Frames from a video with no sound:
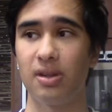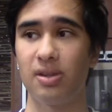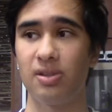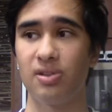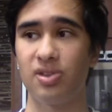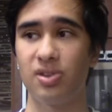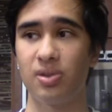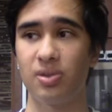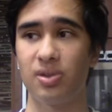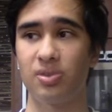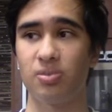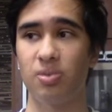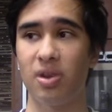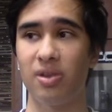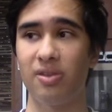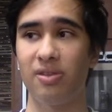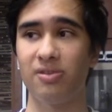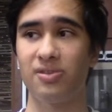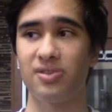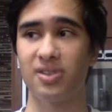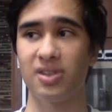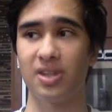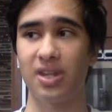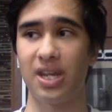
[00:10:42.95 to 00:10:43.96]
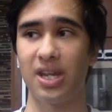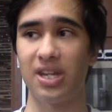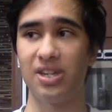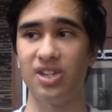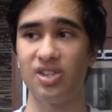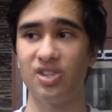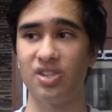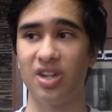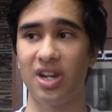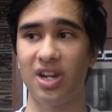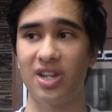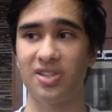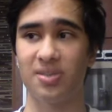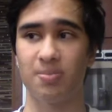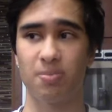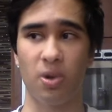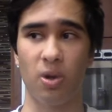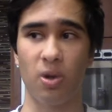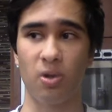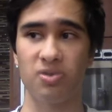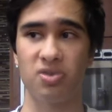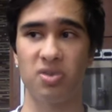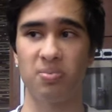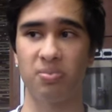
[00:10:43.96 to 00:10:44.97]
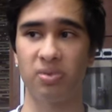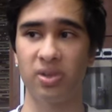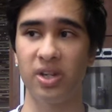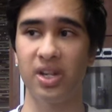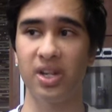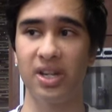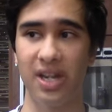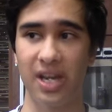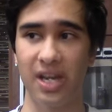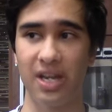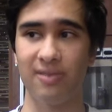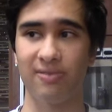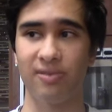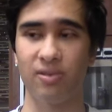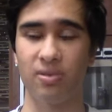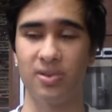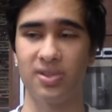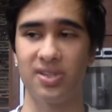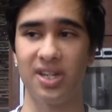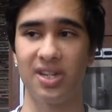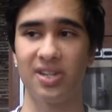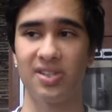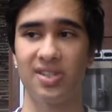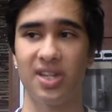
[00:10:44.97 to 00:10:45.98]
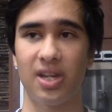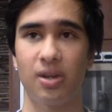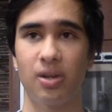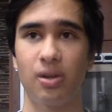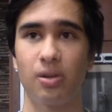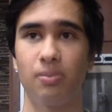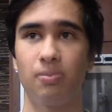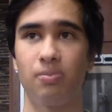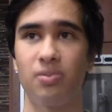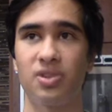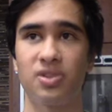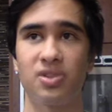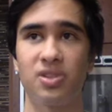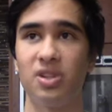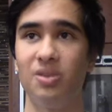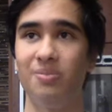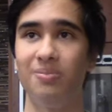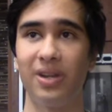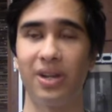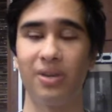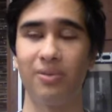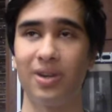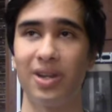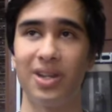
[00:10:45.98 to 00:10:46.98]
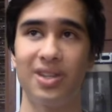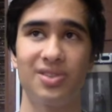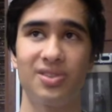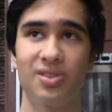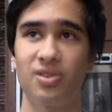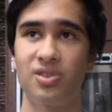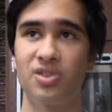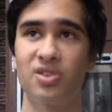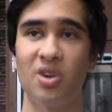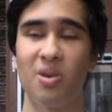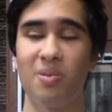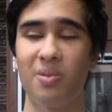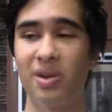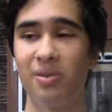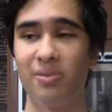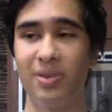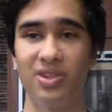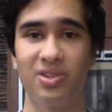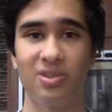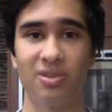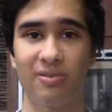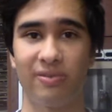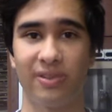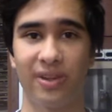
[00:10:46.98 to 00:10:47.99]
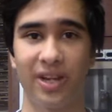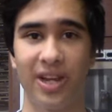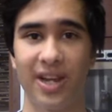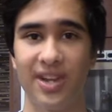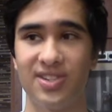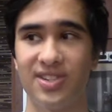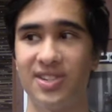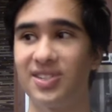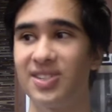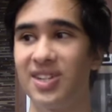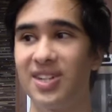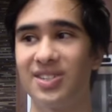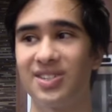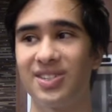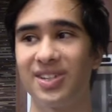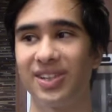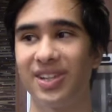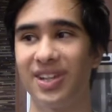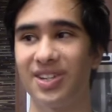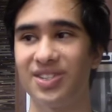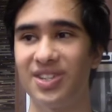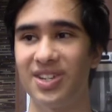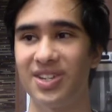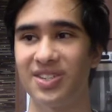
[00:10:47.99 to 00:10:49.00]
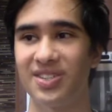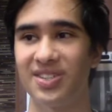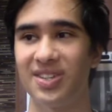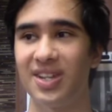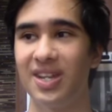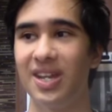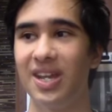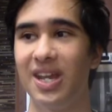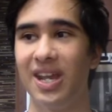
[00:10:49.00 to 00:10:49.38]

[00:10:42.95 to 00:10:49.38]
So it's one of those indigenized but also pretty native cuisines that are just ubiquitous. There's so many regional variations. It's delicious.